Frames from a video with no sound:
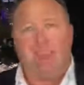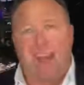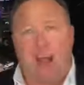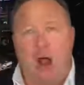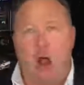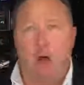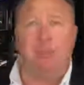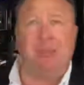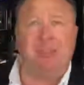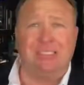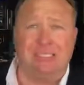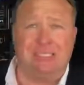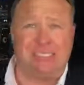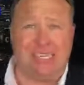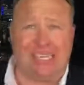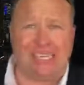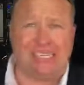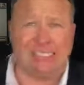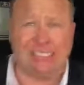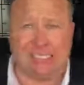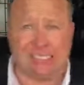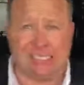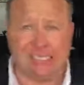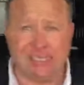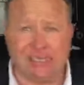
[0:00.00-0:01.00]
open
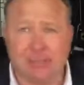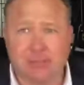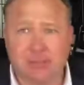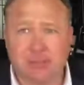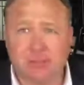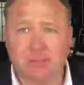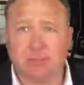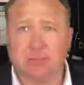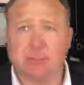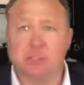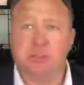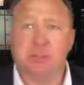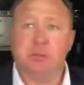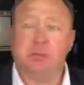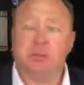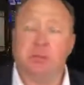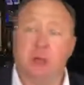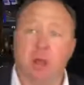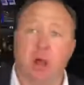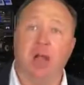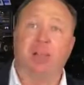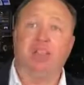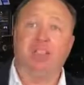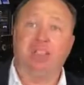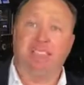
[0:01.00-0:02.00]
season
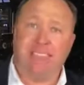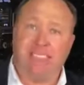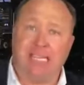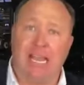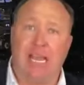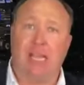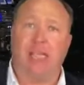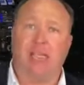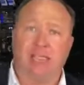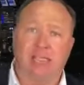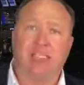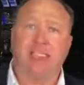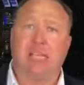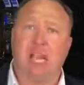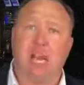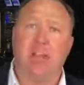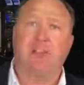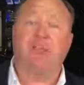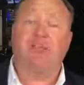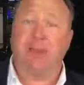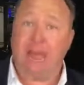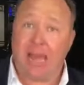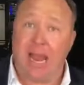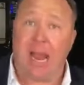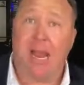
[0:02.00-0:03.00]
on selling this
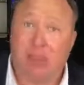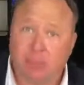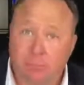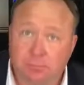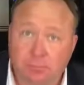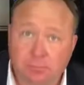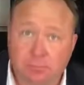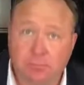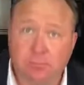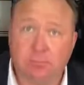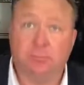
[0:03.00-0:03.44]
country out.